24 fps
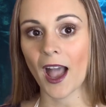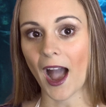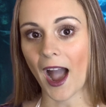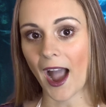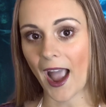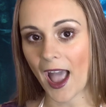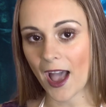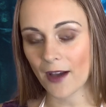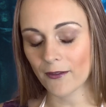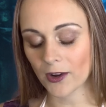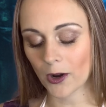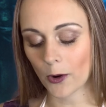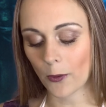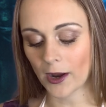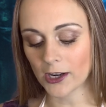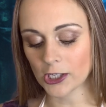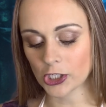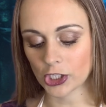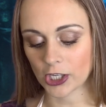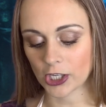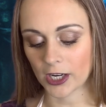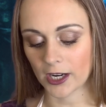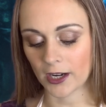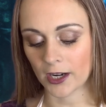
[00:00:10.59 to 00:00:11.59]
I have a
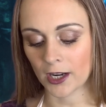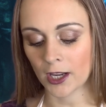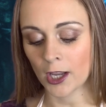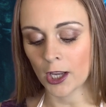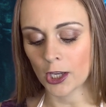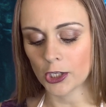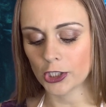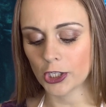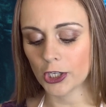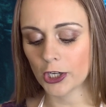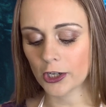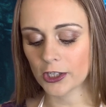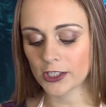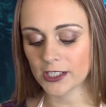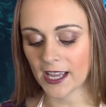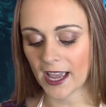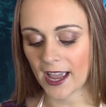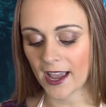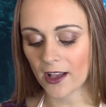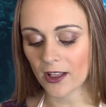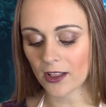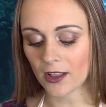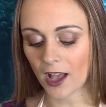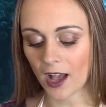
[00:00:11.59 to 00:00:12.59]
question. Do your
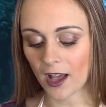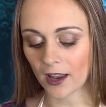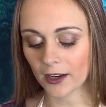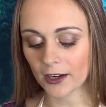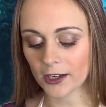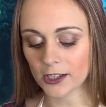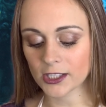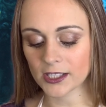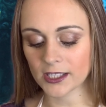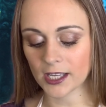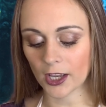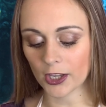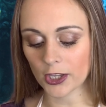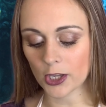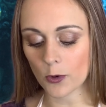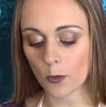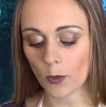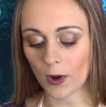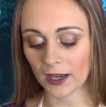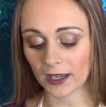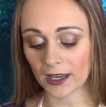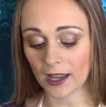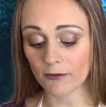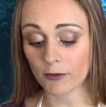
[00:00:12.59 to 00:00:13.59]
tail colors tell you
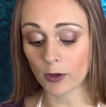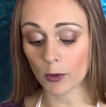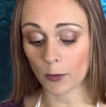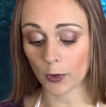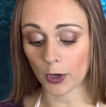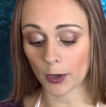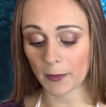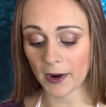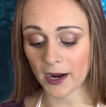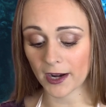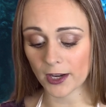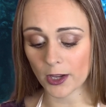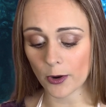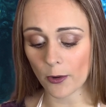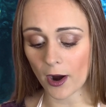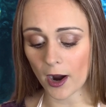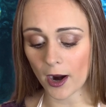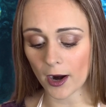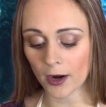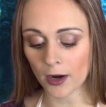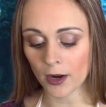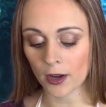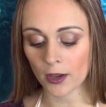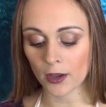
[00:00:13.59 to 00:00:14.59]
what level mermaid you
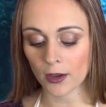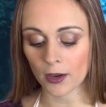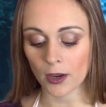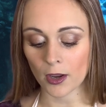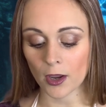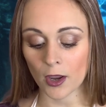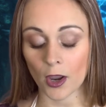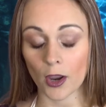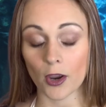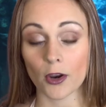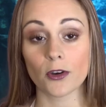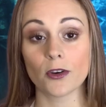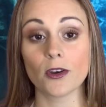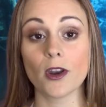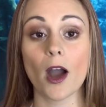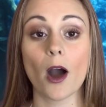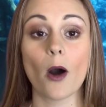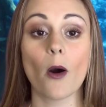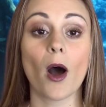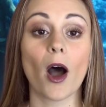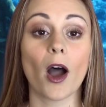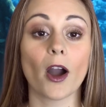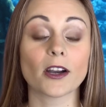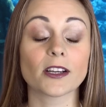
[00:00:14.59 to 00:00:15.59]
are? No,
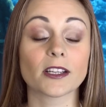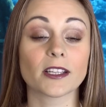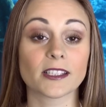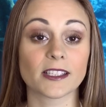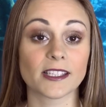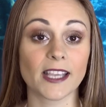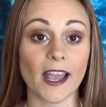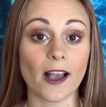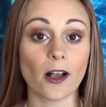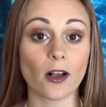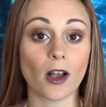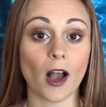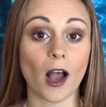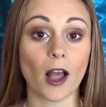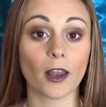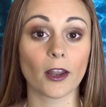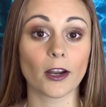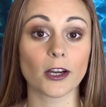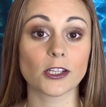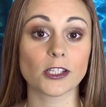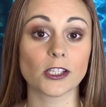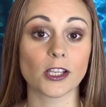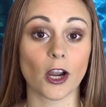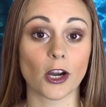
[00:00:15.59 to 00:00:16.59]
our tail
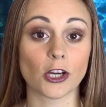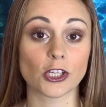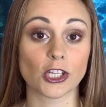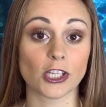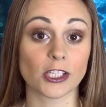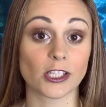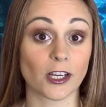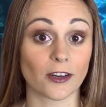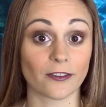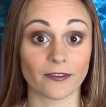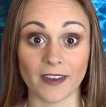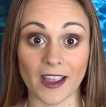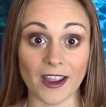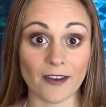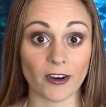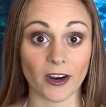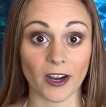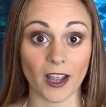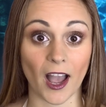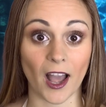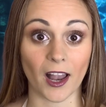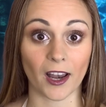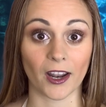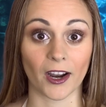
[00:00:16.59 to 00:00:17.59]
colors are just our favorite
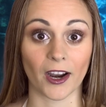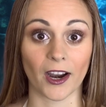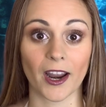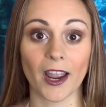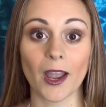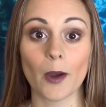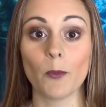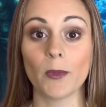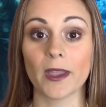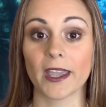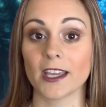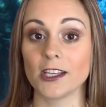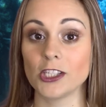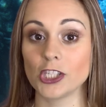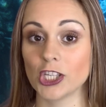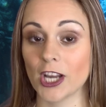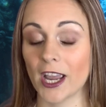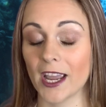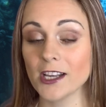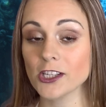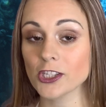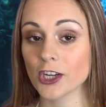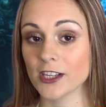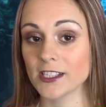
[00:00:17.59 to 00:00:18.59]
color and we can
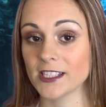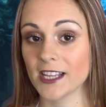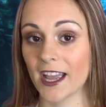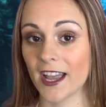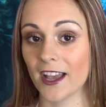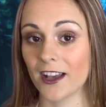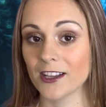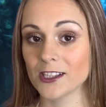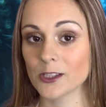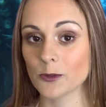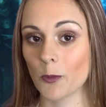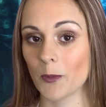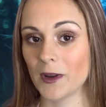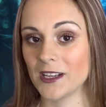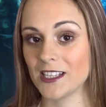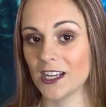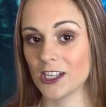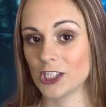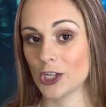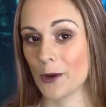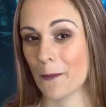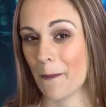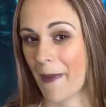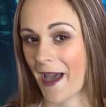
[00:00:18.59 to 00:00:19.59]
change our tails when we
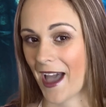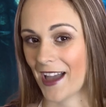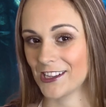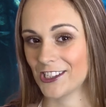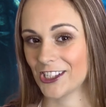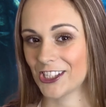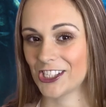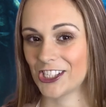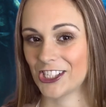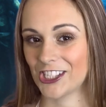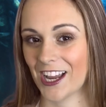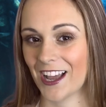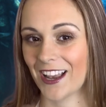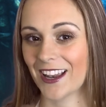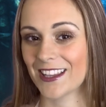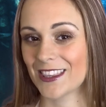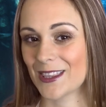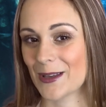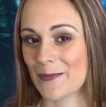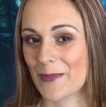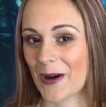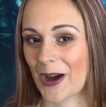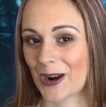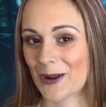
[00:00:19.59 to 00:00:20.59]
touch a magic shell at
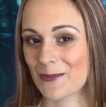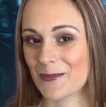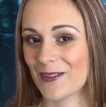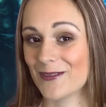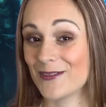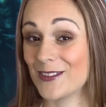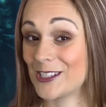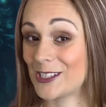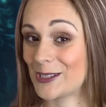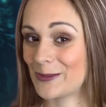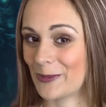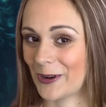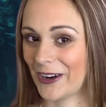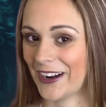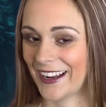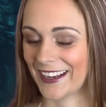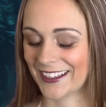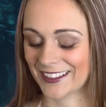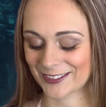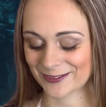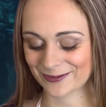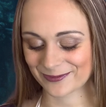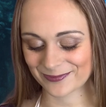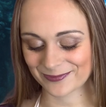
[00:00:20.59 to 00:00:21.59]
the bottom of the
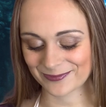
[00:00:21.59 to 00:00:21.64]
spring.